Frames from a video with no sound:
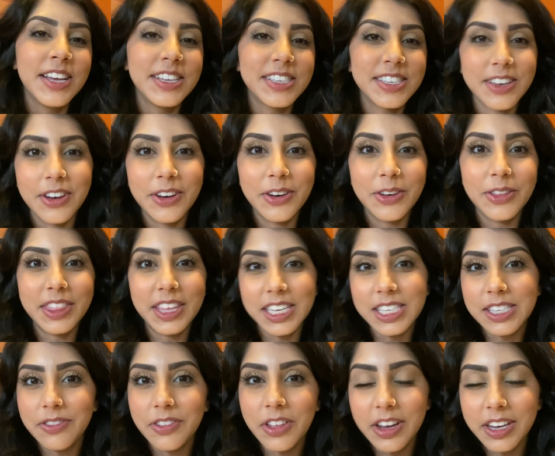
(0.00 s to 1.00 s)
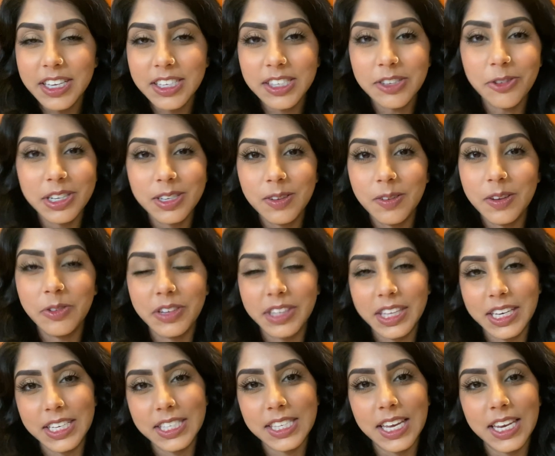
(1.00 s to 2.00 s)
So this vlog is going to be
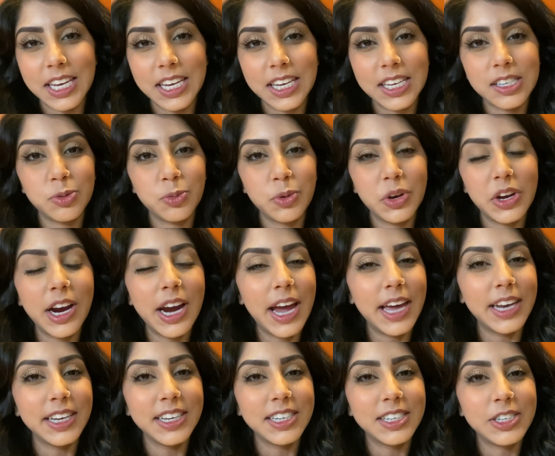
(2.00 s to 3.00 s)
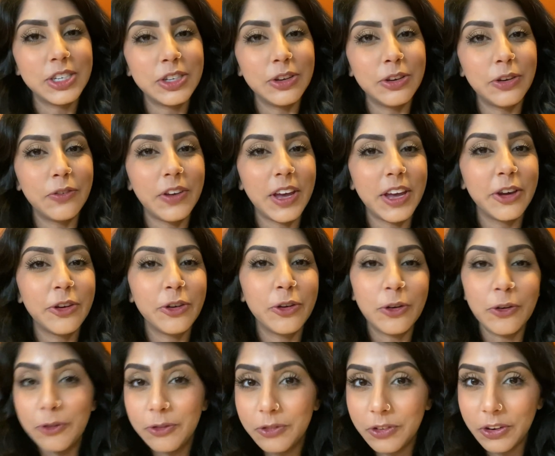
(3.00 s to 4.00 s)
really exciting because we're headed to
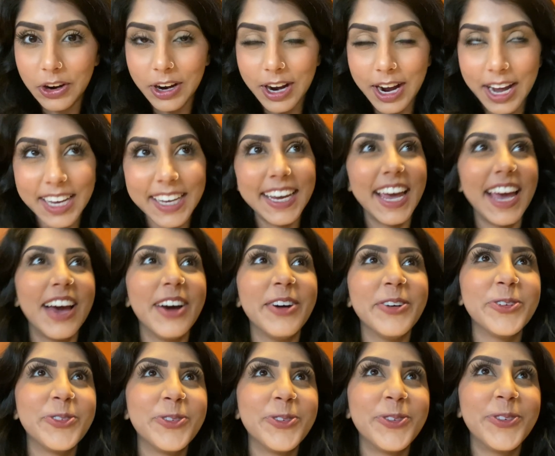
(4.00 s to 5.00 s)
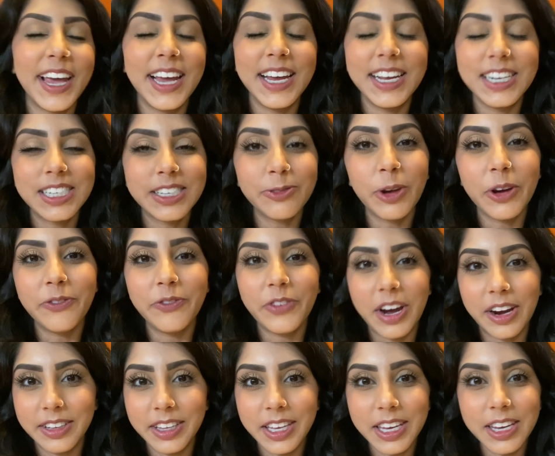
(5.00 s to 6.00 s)
Vancouver. I can't wait. We're
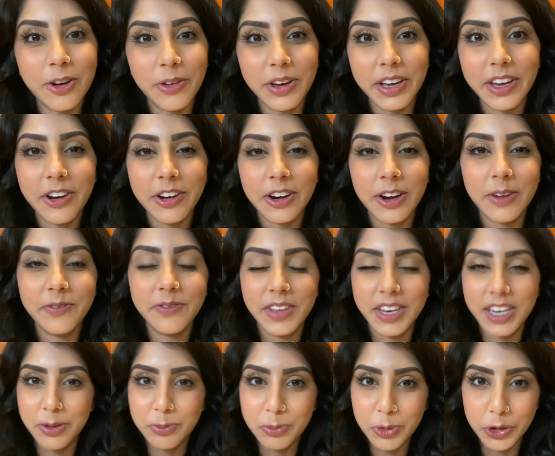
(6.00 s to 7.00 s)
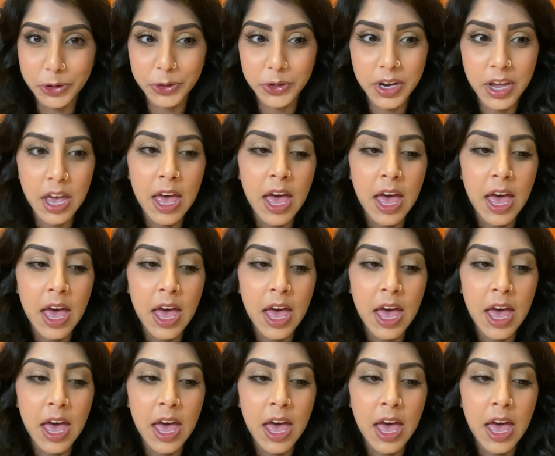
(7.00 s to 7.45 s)
finally going on our mini moon.